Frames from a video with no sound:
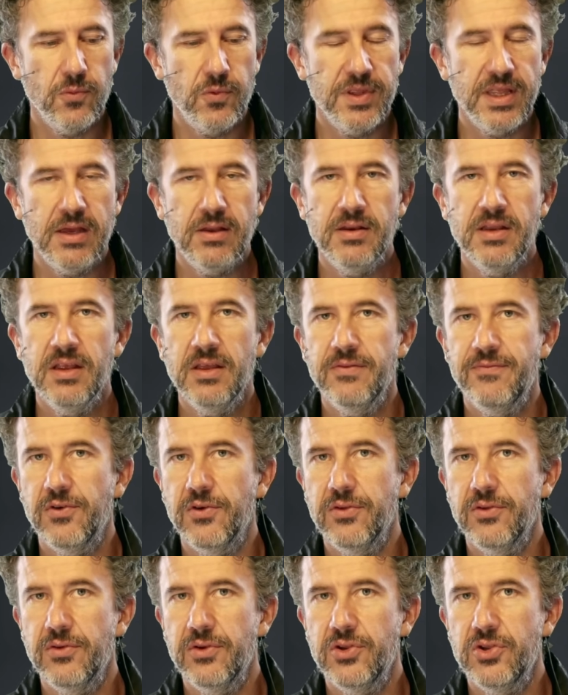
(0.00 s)
Without any
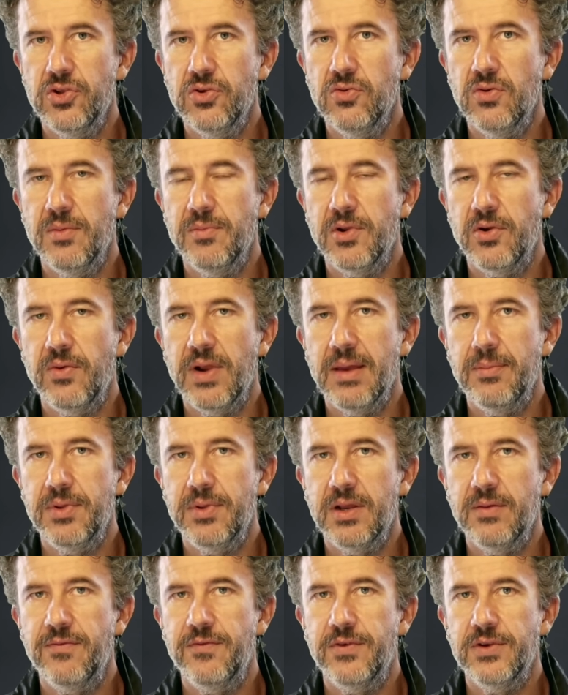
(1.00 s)
further ado, I'm going to wrap
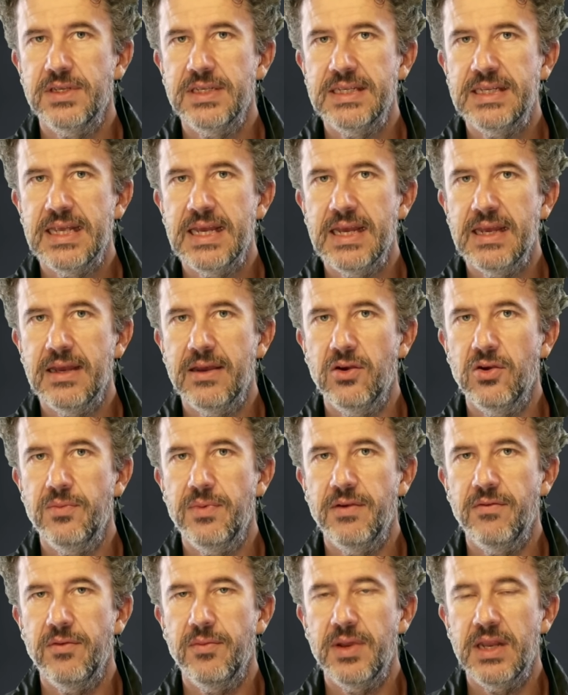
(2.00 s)
it up for today. I hope
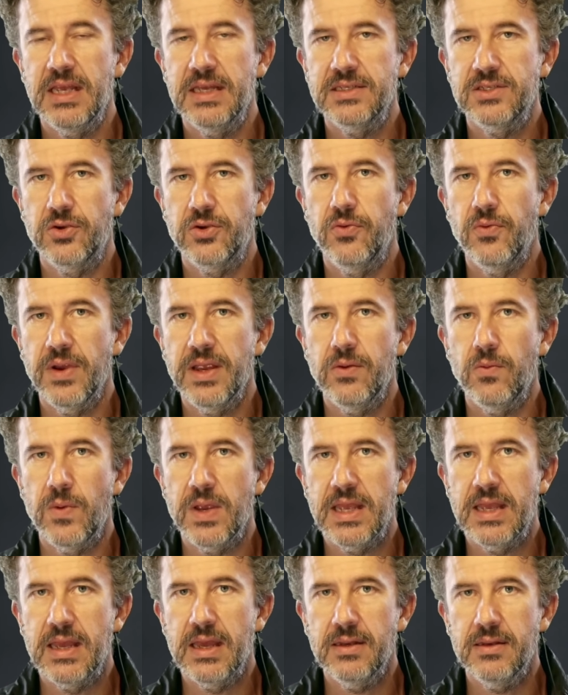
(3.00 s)
everybody has a great
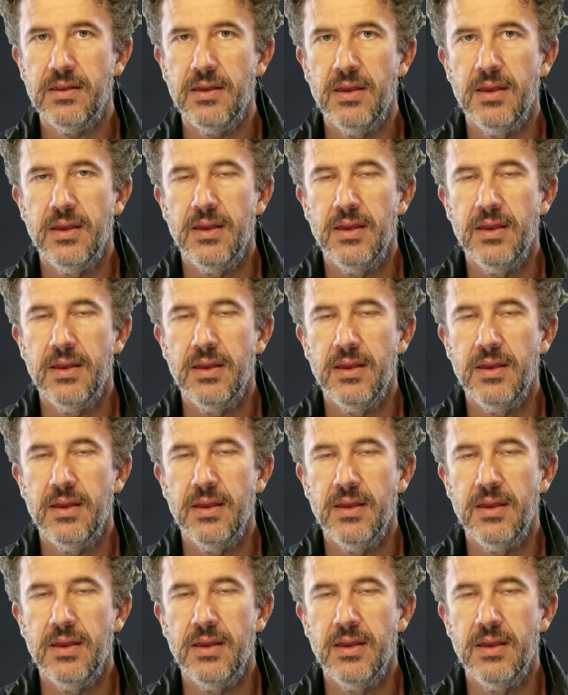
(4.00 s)
weekend.